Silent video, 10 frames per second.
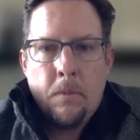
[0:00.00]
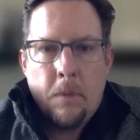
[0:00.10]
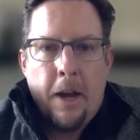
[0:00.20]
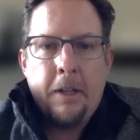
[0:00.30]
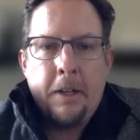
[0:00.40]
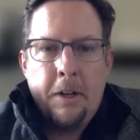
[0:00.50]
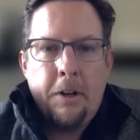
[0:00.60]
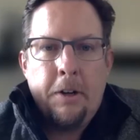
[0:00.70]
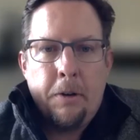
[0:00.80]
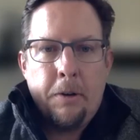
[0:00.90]
Yeah, yeah. I can
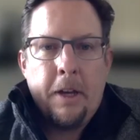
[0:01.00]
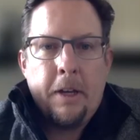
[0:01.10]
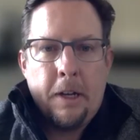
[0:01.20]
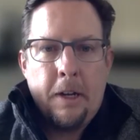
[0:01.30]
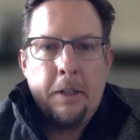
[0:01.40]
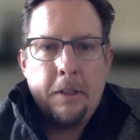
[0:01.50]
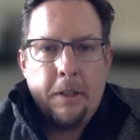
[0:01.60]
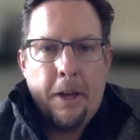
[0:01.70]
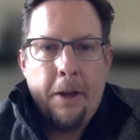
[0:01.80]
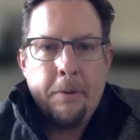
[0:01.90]
hear you okay, Connie.
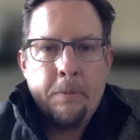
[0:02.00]
Yeah.